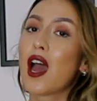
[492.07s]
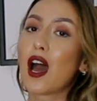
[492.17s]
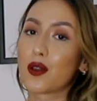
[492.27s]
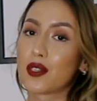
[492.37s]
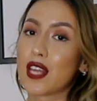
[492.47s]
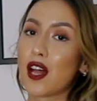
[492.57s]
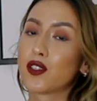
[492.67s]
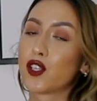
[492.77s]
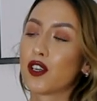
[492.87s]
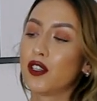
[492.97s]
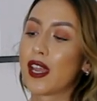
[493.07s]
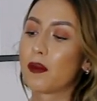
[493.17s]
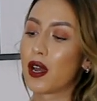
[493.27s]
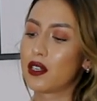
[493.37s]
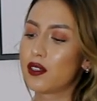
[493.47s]
how to style
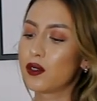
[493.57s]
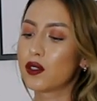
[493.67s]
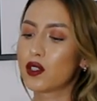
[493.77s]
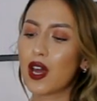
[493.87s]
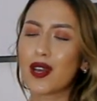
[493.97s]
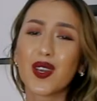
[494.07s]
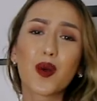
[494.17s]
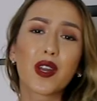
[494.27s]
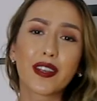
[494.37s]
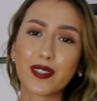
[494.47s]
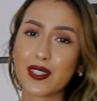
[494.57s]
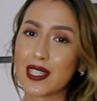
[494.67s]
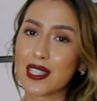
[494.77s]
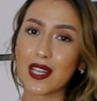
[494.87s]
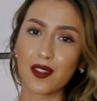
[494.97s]
turtleneck bodysuit so I don't know what else
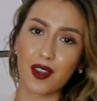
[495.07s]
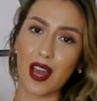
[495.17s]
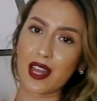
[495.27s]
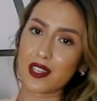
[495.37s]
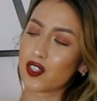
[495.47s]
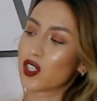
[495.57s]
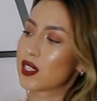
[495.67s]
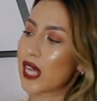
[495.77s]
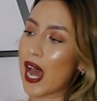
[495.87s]
to tell you guys just